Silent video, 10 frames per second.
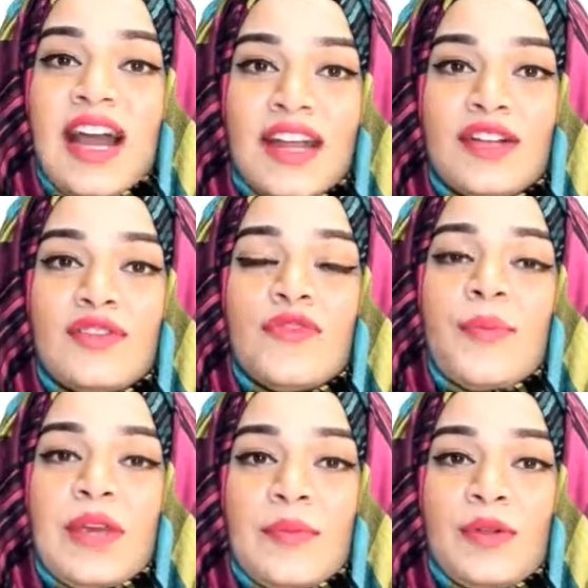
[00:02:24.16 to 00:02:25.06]
ideal for
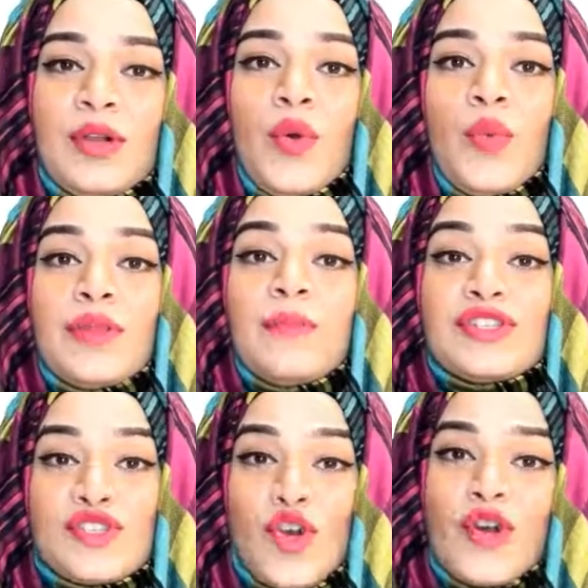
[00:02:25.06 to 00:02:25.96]
people with
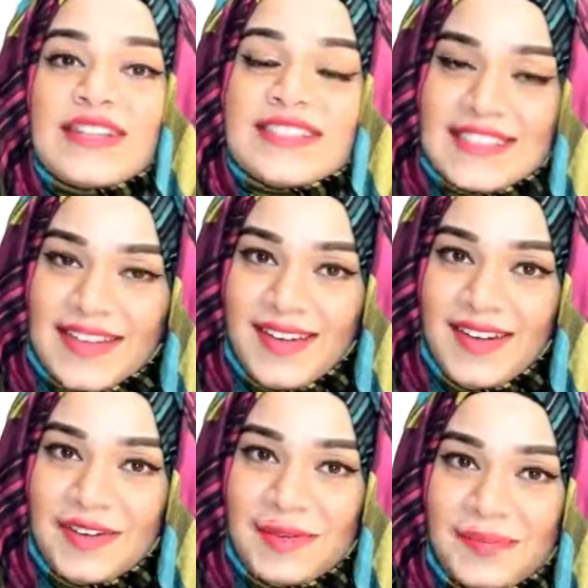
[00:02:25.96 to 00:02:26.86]
mature
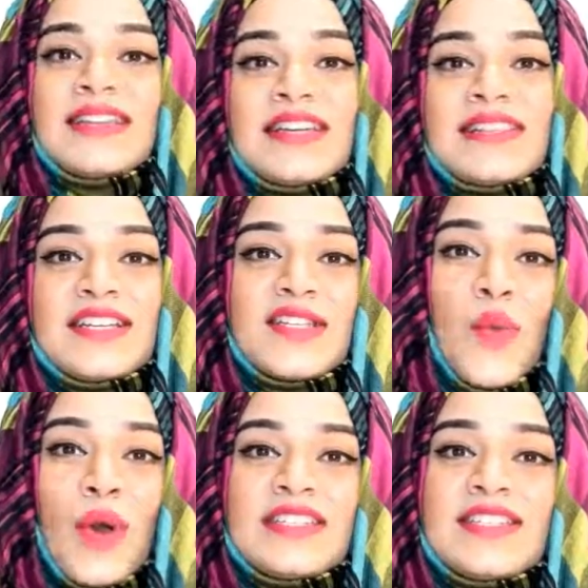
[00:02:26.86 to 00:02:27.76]
skin. This is
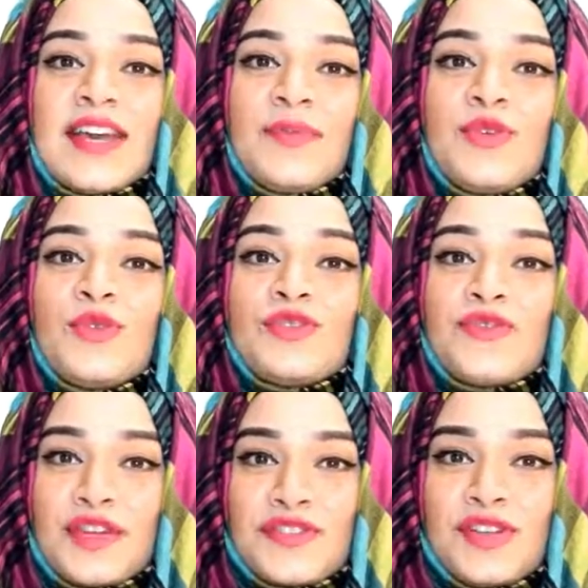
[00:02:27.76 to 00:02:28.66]
a one-time use
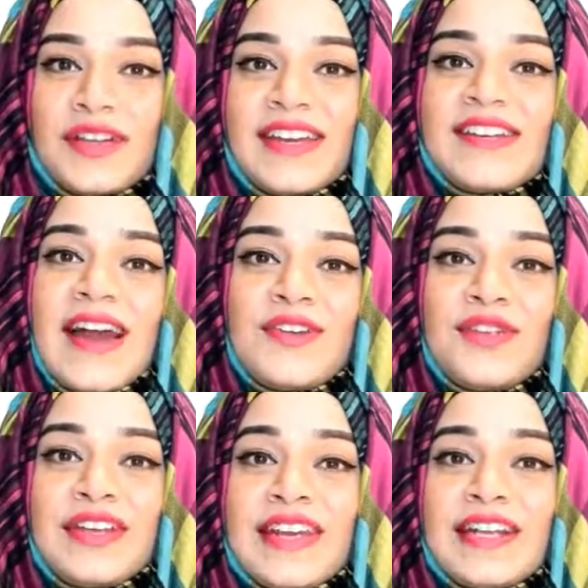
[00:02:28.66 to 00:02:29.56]
facial kit and
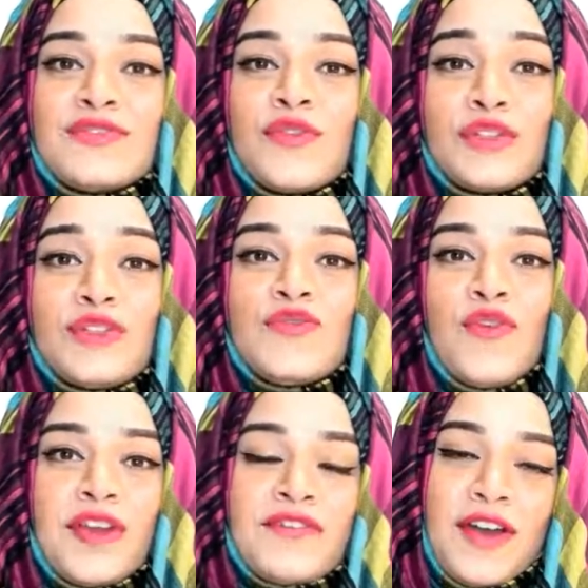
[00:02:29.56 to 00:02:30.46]
retails for
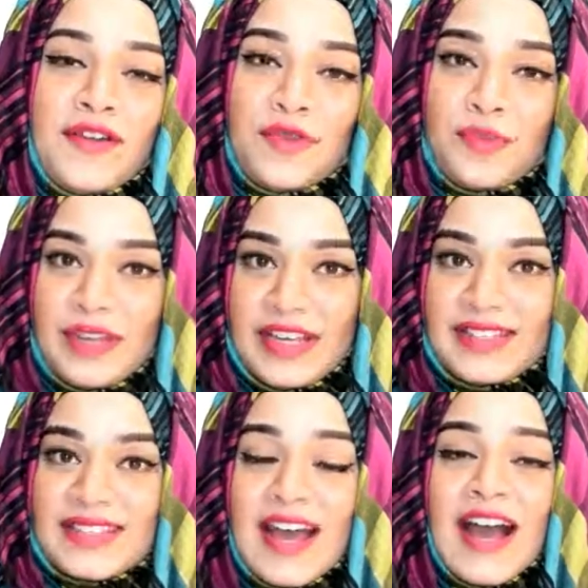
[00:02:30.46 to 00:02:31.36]
245
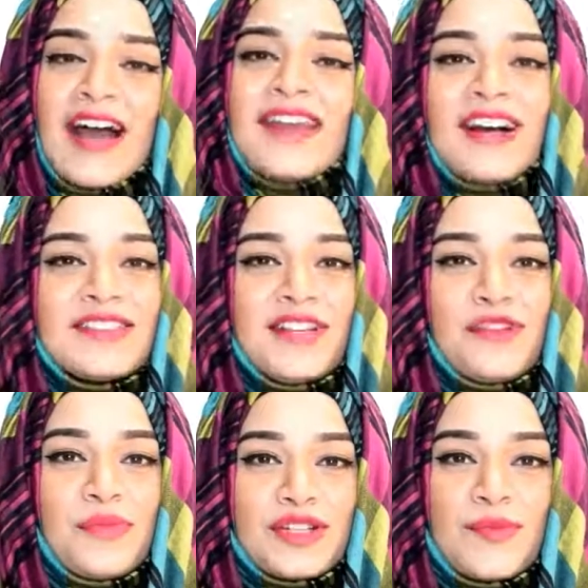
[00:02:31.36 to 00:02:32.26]
rupees. I can't tell
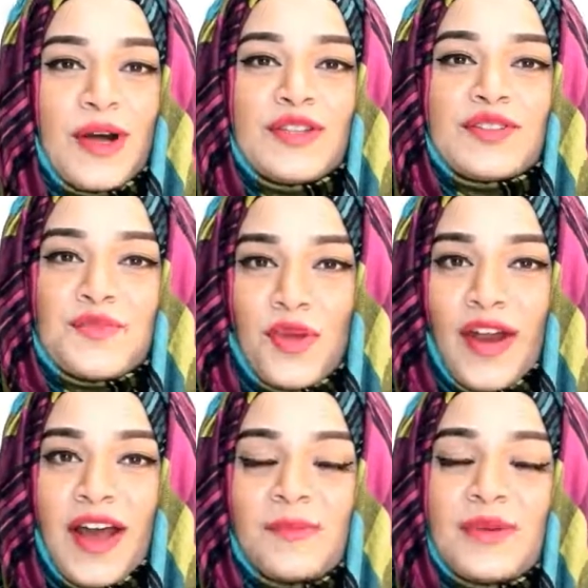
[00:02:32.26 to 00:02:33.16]
you much about this
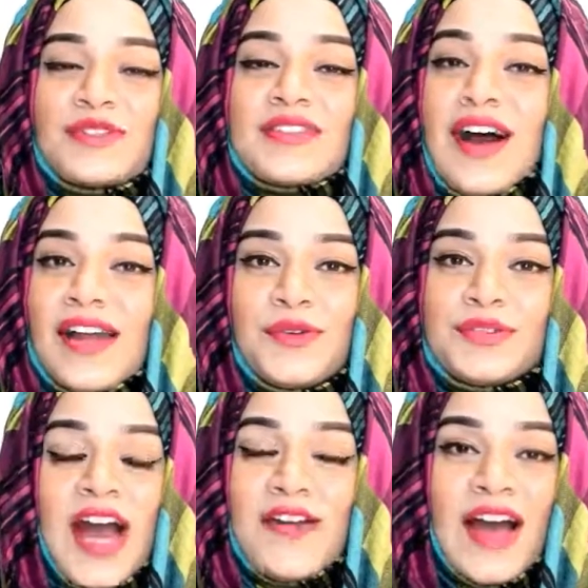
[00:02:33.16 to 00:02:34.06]
product because I
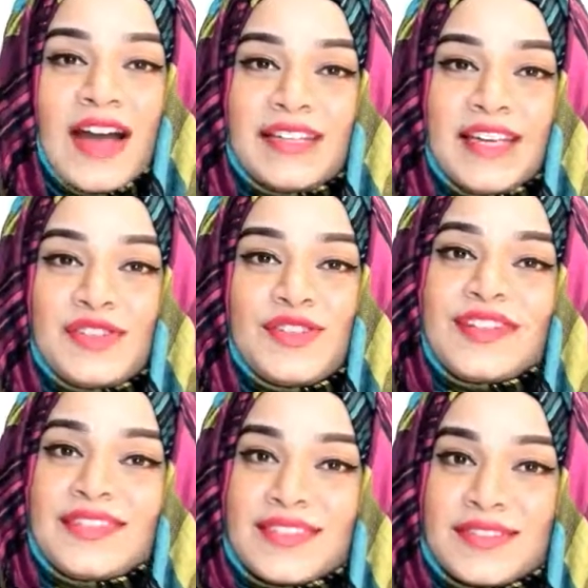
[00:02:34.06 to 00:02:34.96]
don't have
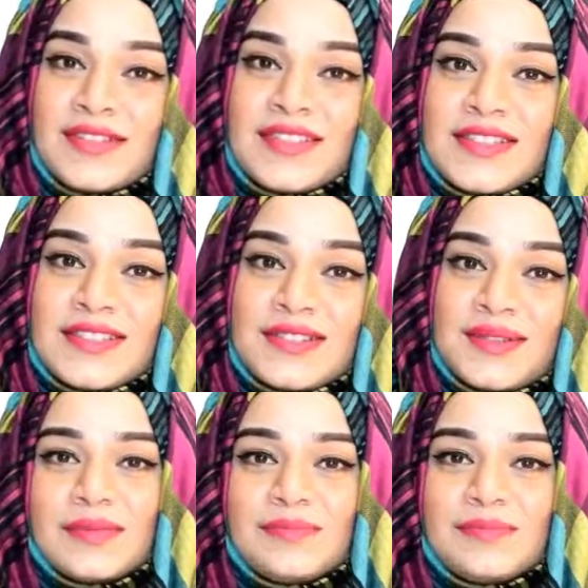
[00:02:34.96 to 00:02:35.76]
anti-aging concerns.